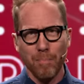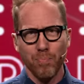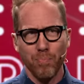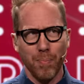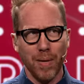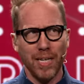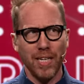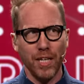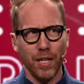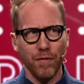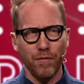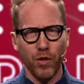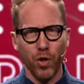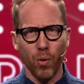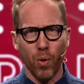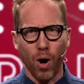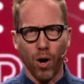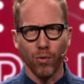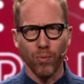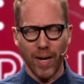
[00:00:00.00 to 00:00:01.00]
many of
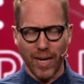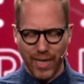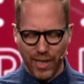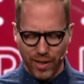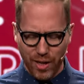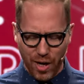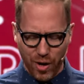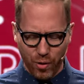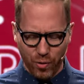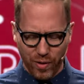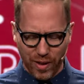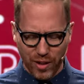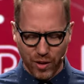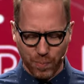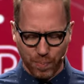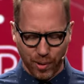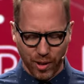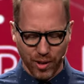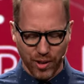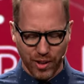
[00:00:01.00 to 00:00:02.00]
you already know this
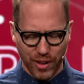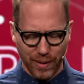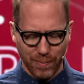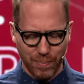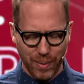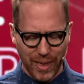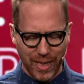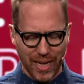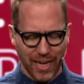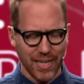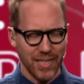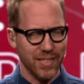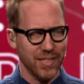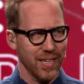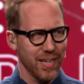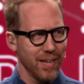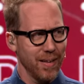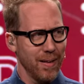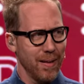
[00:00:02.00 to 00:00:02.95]
person, because